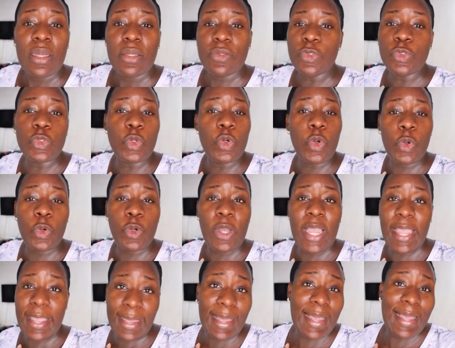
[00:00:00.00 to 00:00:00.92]
you
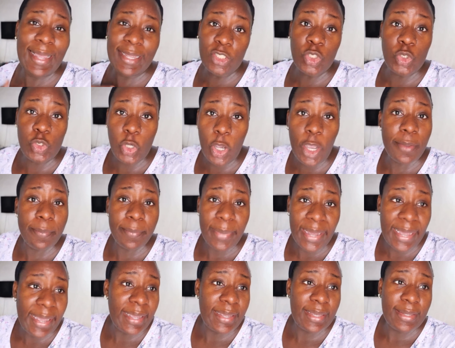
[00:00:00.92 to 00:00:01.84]
know, enjoy
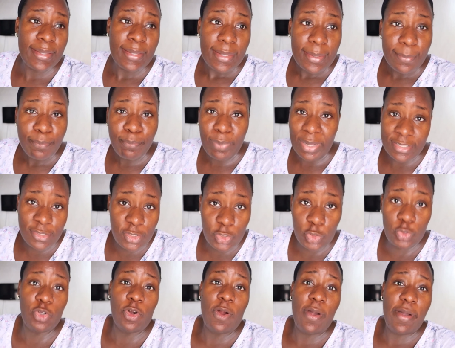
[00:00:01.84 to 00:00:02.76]
my
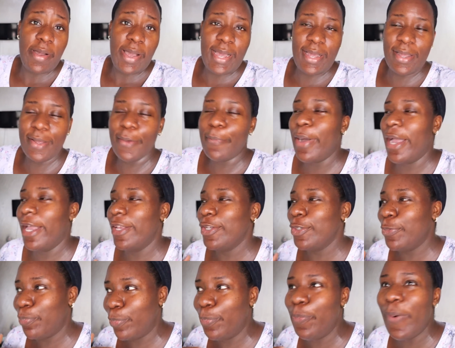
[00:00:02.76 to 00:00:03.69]
panty drawer
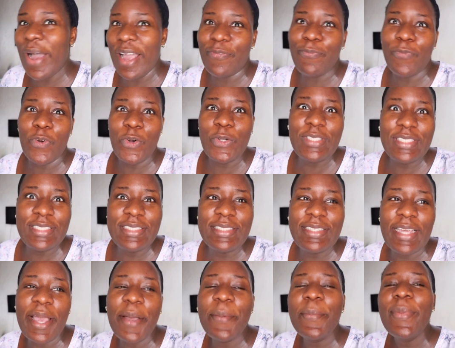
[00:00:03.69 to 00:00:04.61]
by folding
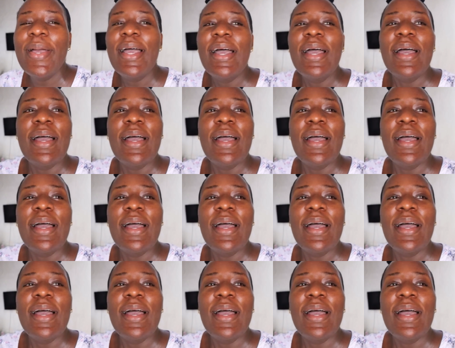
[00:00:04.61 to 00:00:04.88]
them.